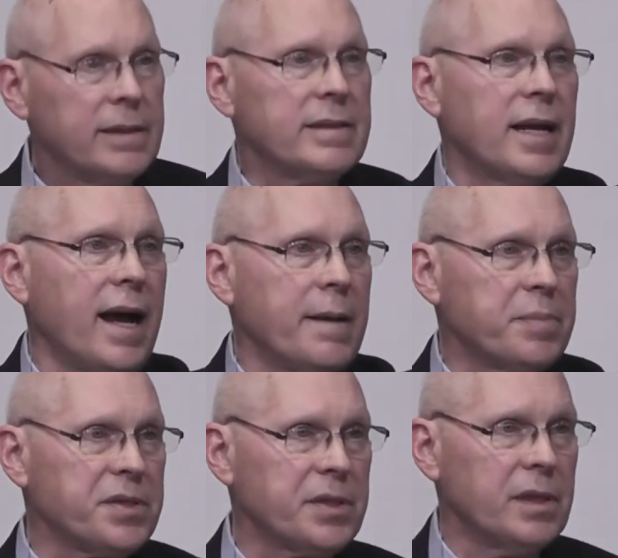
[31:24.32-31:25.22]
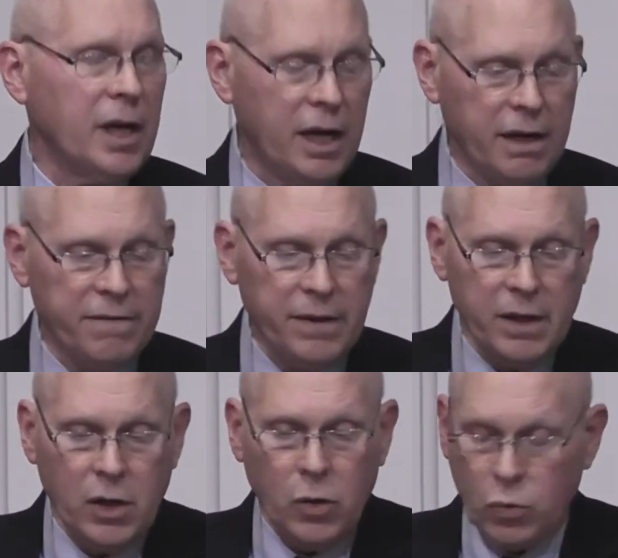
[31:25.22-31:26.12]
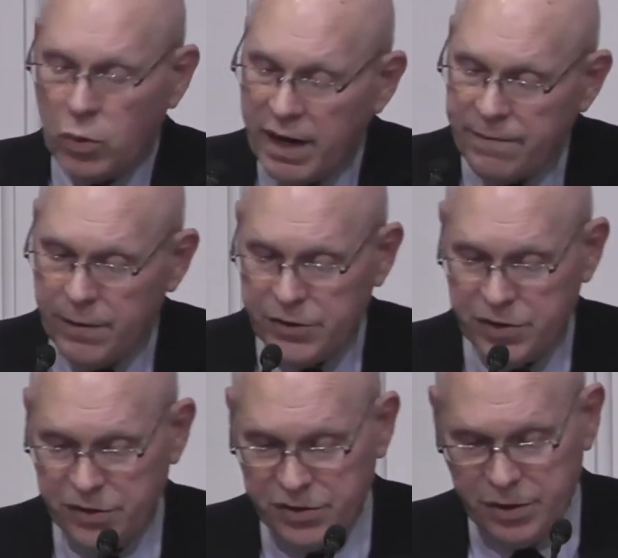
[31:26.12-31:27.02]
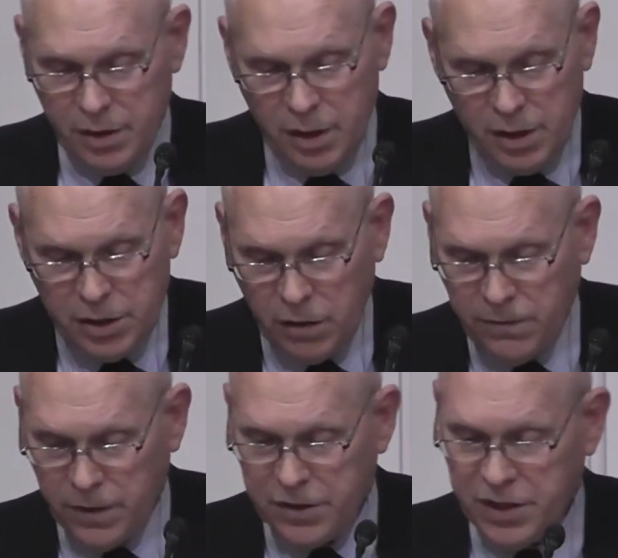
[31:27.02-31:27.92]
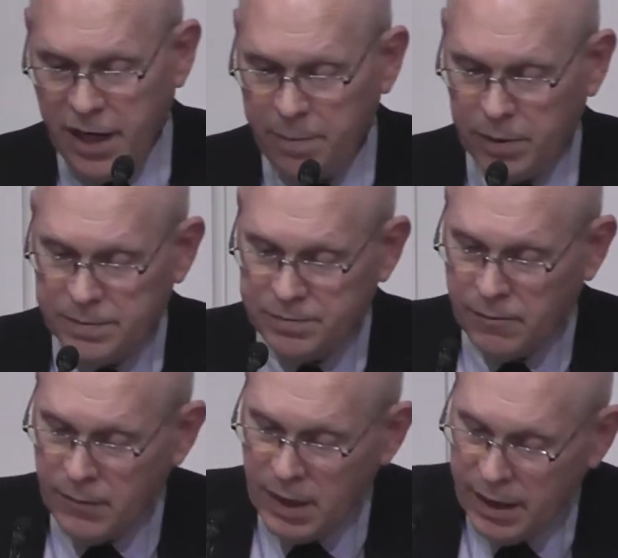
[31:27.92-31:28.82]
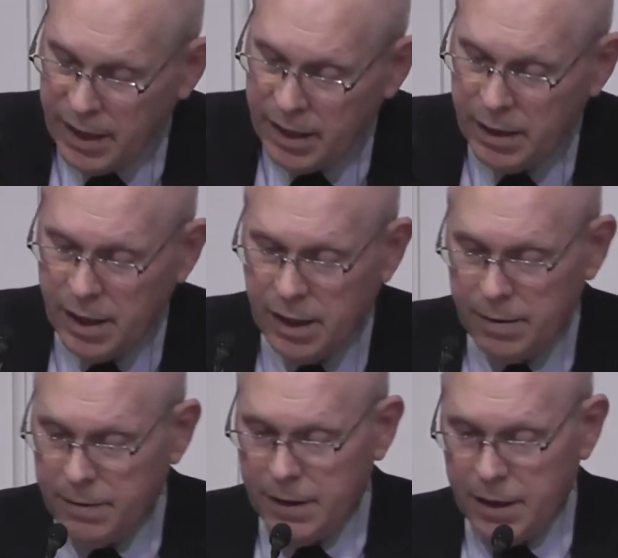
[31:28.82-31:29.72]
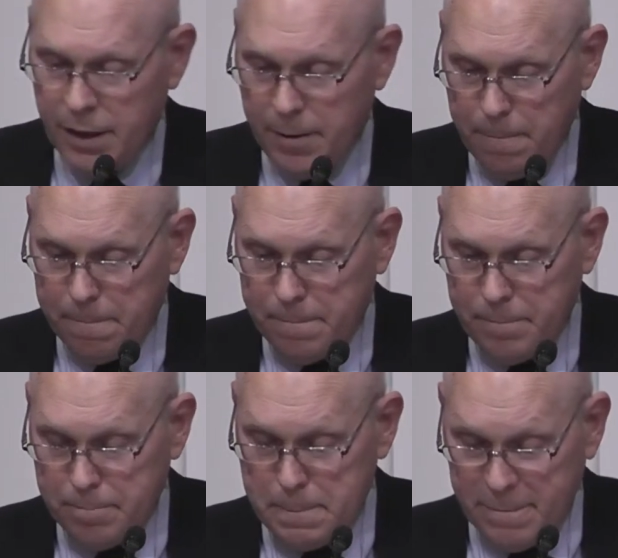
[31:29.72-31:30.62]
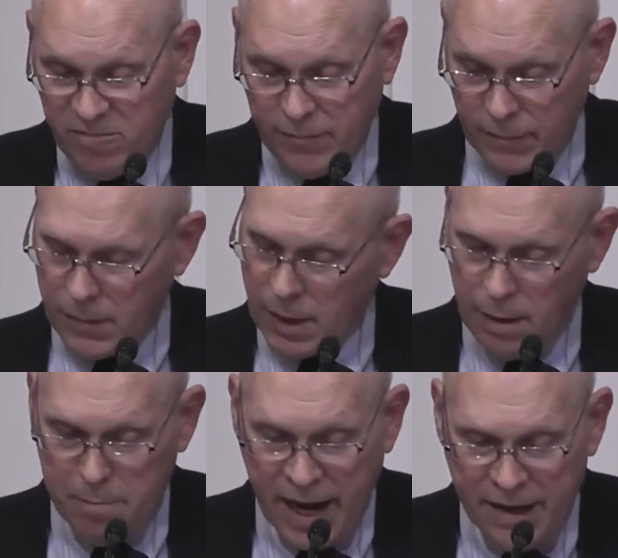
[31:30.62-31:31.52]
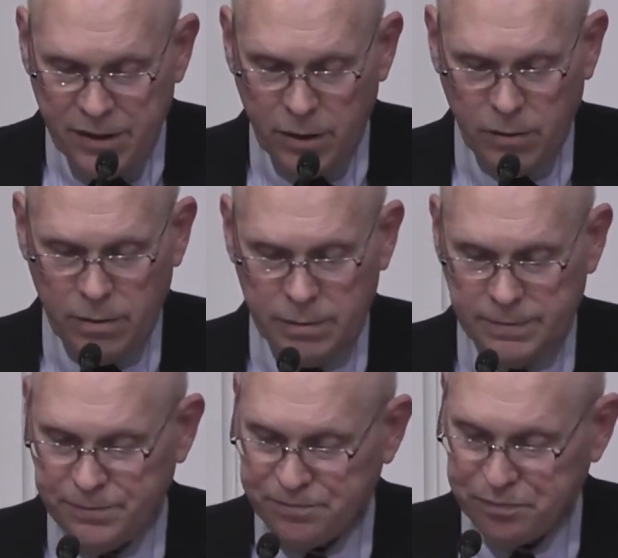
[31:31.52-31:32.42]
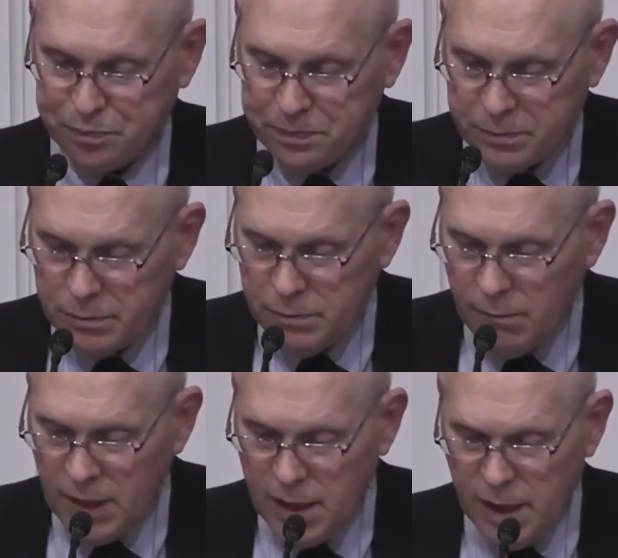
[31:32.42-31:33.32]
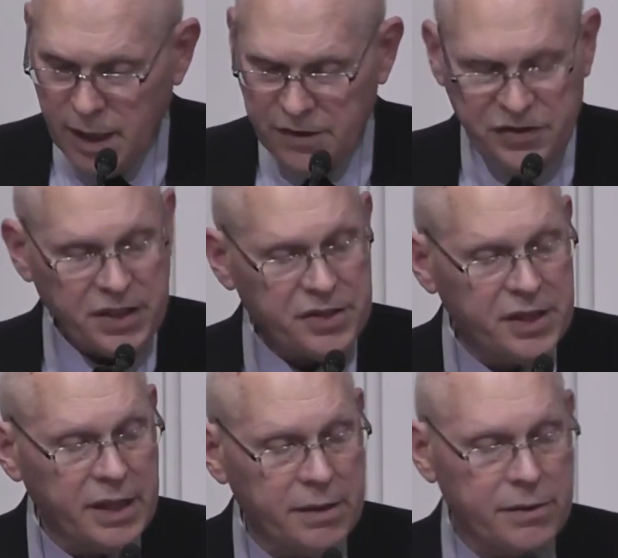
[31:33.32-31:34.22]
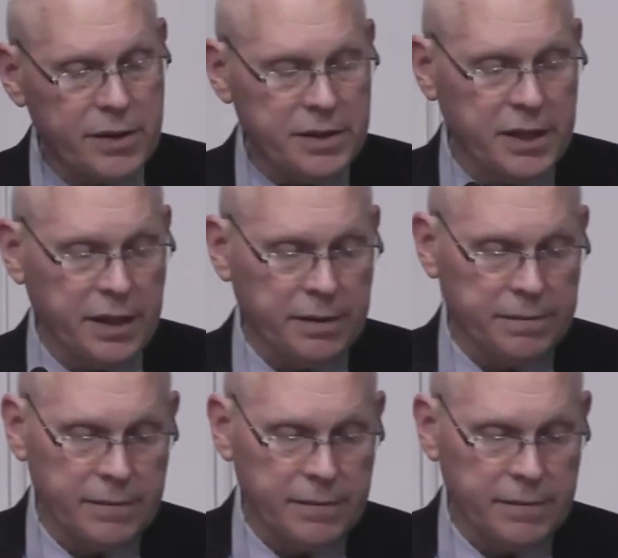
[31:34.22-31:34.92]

types of references. So, for example, in uh, uh, Matthew uh, 16 13,